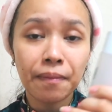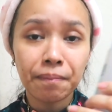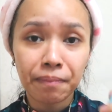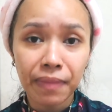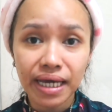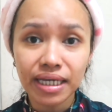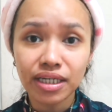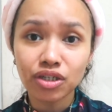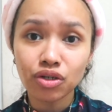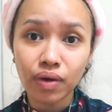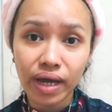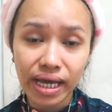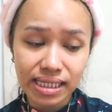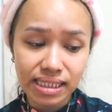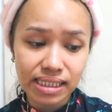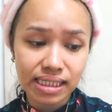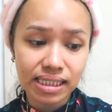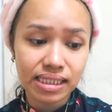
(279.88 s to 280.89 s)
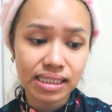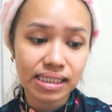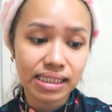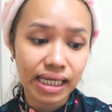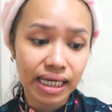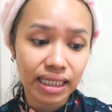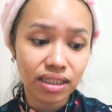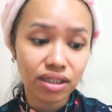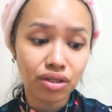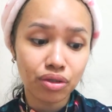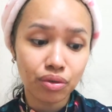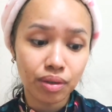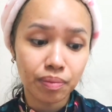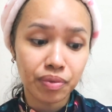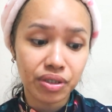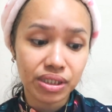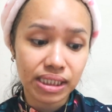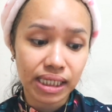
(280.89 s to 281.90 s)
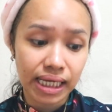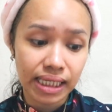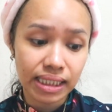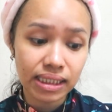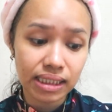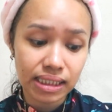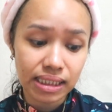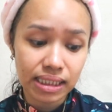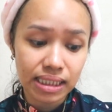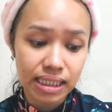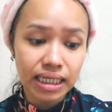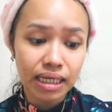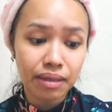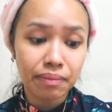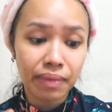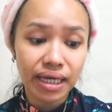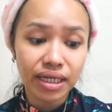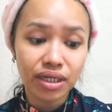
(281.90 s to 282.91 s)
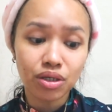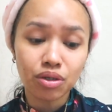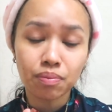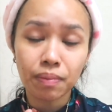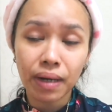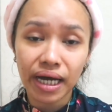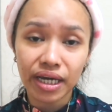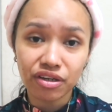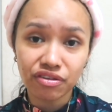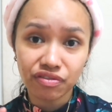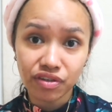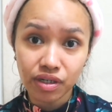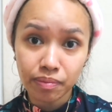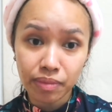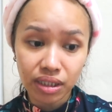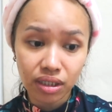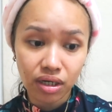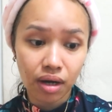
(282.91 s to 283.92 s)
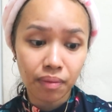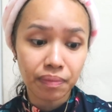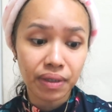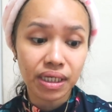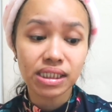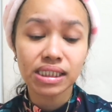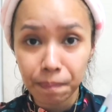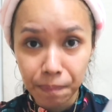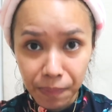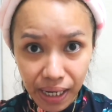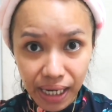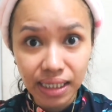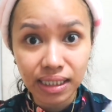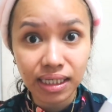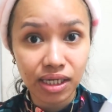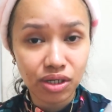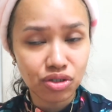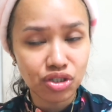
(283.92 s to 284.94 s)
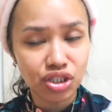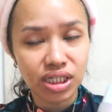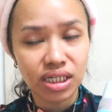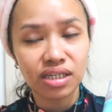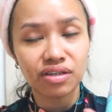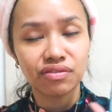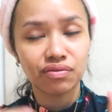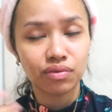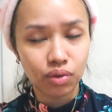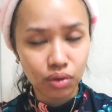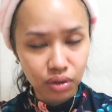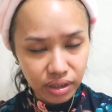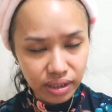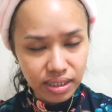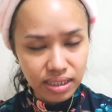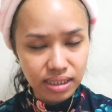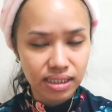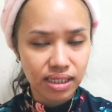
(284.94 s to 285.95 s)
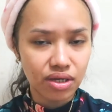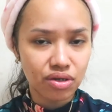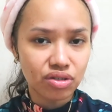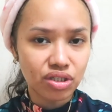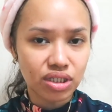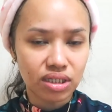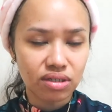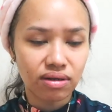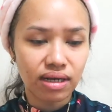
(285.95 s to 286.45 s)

Micro Essence 93% na Microbio Ferment Complex by Neogen. Of course, Neogen